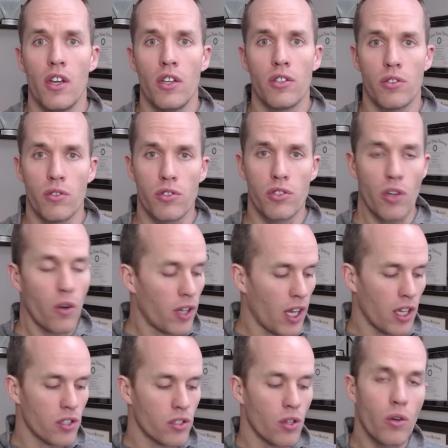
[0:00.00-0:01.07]
to
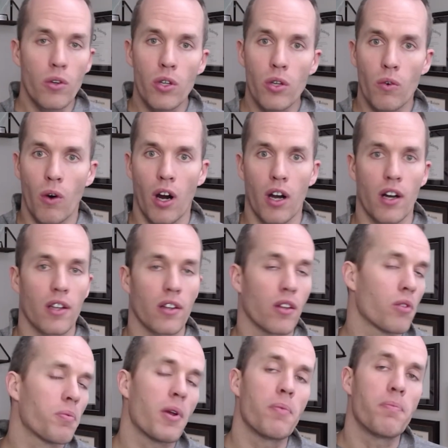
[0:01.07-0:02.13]
showcase who you are, a little
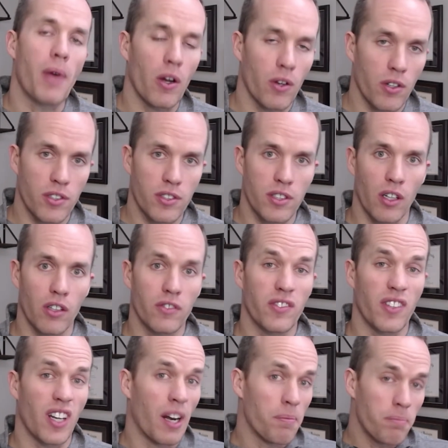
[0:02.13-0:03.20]
bit about yourself,
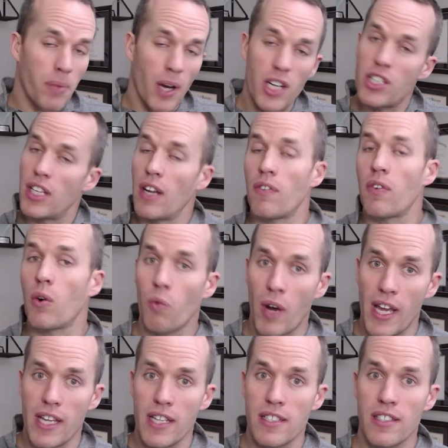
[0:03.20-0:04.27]
and in a bunch of different
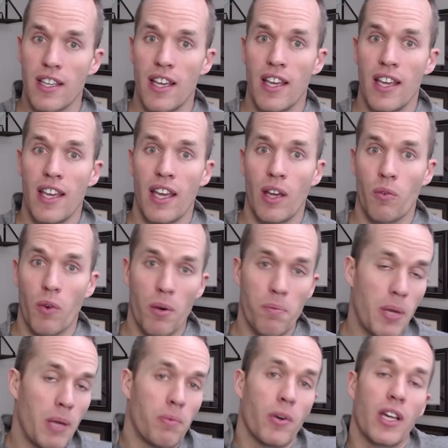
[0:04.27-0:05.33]
ways where
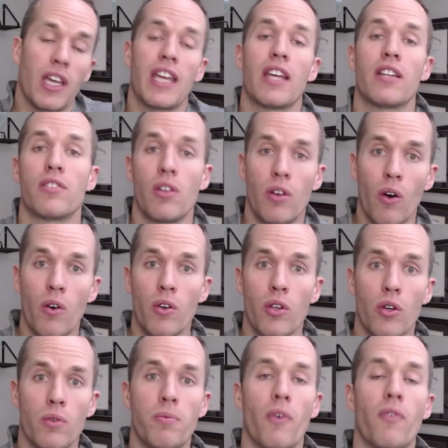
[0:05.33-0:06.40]
people can get to know you
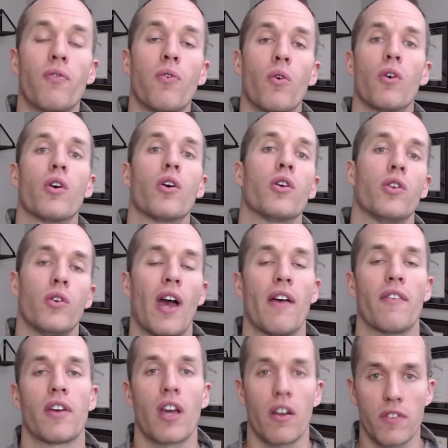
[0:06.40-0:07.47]
before you have a
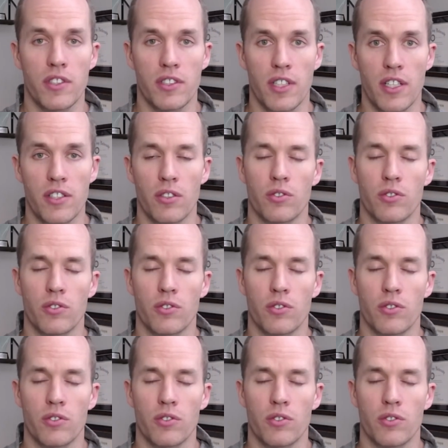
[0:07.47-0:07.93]
conversation.